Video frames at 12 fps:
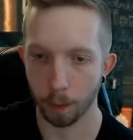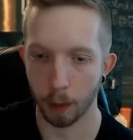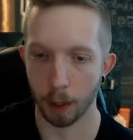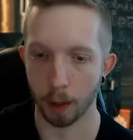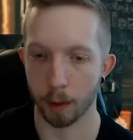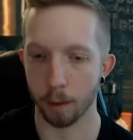
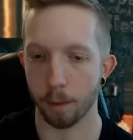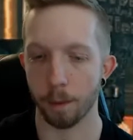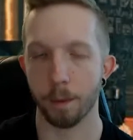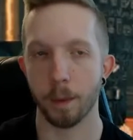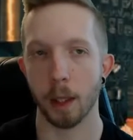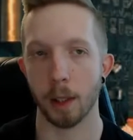is
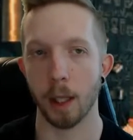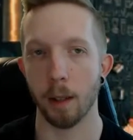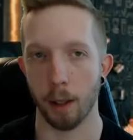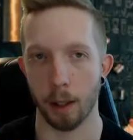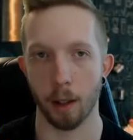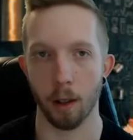it's not
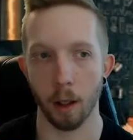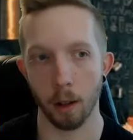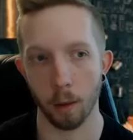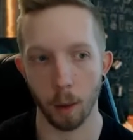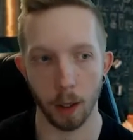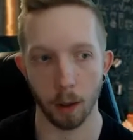like a,
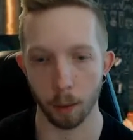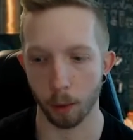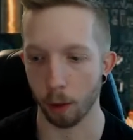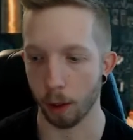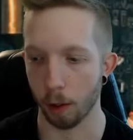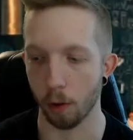oh wow we're
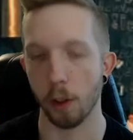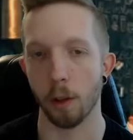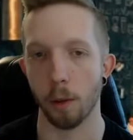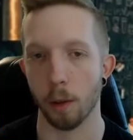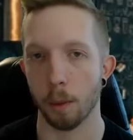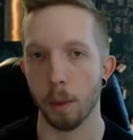drinking
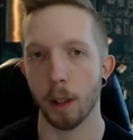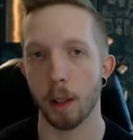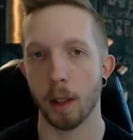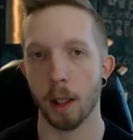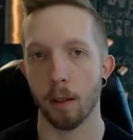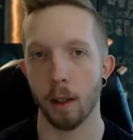juice but
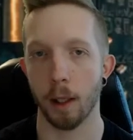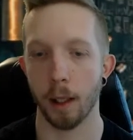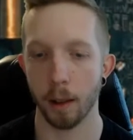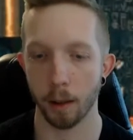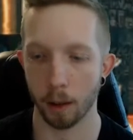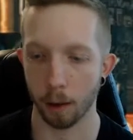it's kind of like
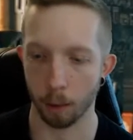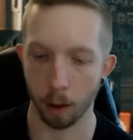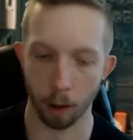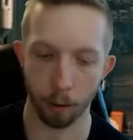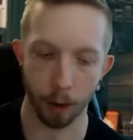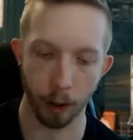here's some
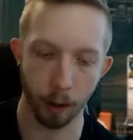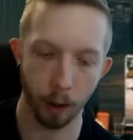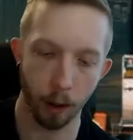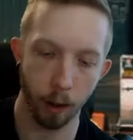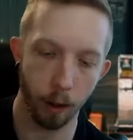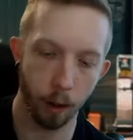coffee
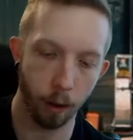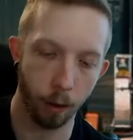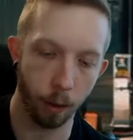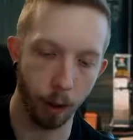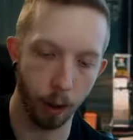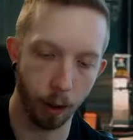
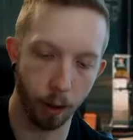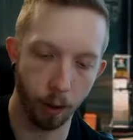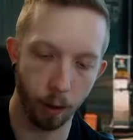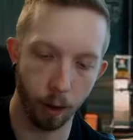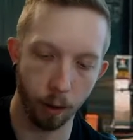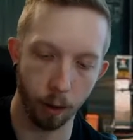with
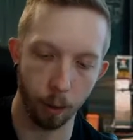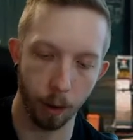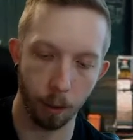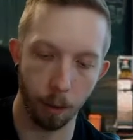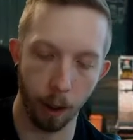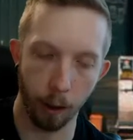a little bit
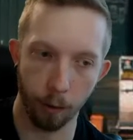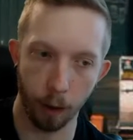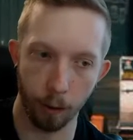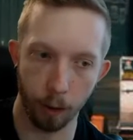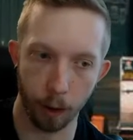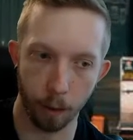of berry
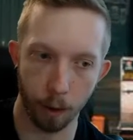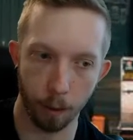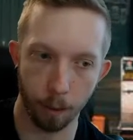flavor to it